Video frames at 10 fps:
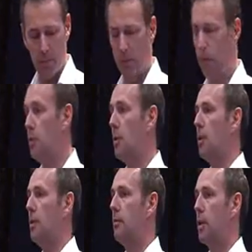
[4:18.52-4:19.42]
view
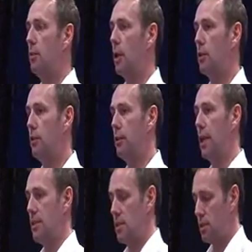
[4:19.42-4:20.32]
a block of
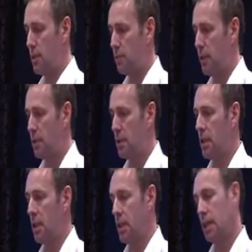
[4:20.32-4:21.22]
flats that had been,
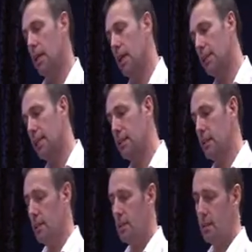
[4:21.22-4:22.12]
I'd had
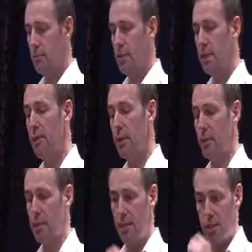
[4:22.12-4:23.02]
an
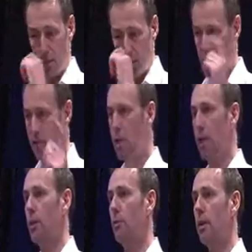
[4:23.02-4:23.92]
email sent to me in the
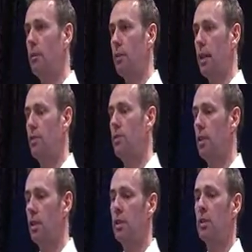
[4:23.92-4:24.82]
January of last
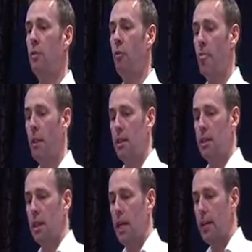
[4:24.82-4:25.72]
year.
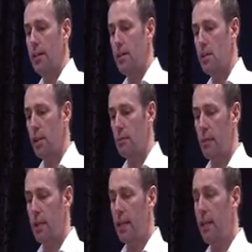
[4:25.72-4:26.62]
And
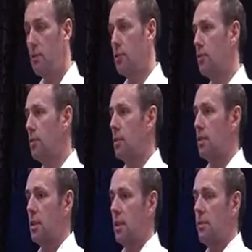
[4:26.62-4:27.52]
again, it
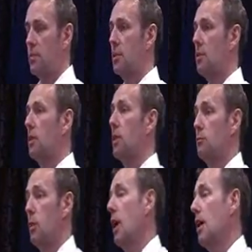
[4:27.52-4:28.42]
was
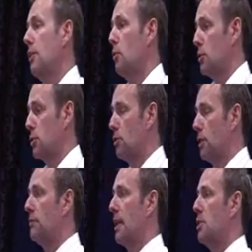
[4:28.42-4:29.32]
what I thought was a
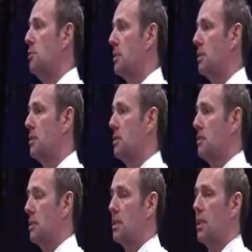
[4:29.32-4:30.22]
good investment
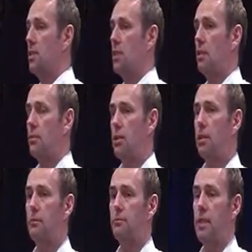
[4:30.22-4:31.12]
decision. It was
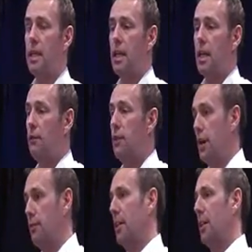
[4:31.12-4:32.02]
a
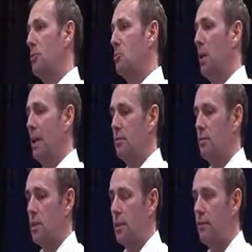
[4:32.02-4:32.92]

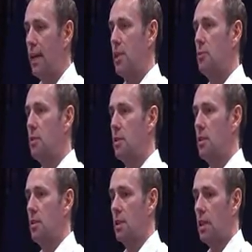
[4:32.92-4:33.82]
£5,000
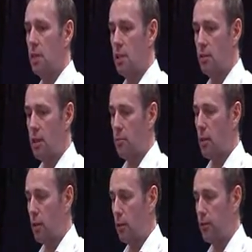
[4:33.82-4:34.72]
investment into this
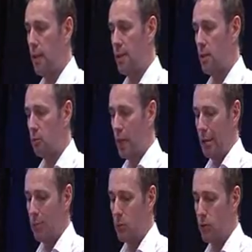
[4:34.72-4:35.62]
block of flats in
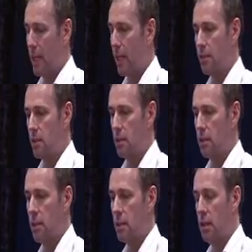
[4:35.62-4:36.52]
Blackpool,
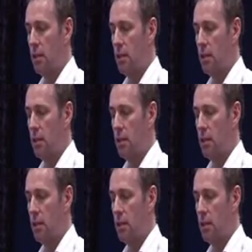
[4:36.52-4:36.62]
tenanted,